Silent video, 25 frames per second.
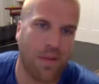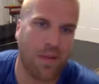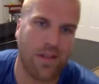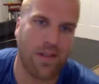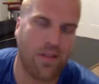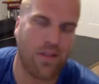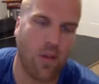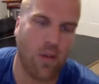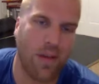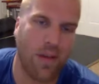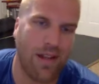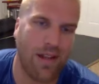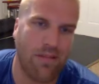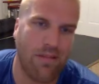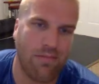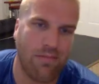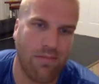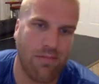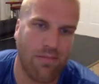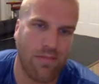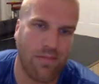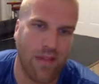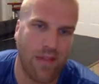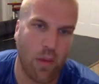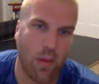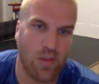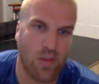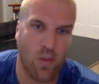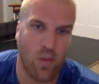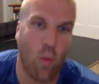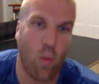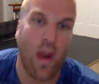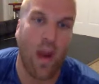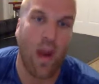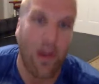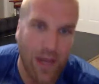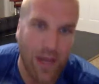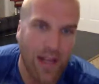but I wasn't
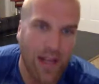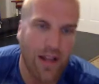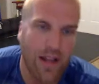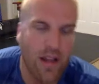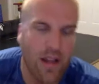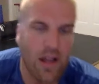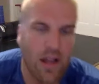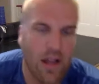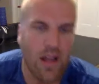wearing it.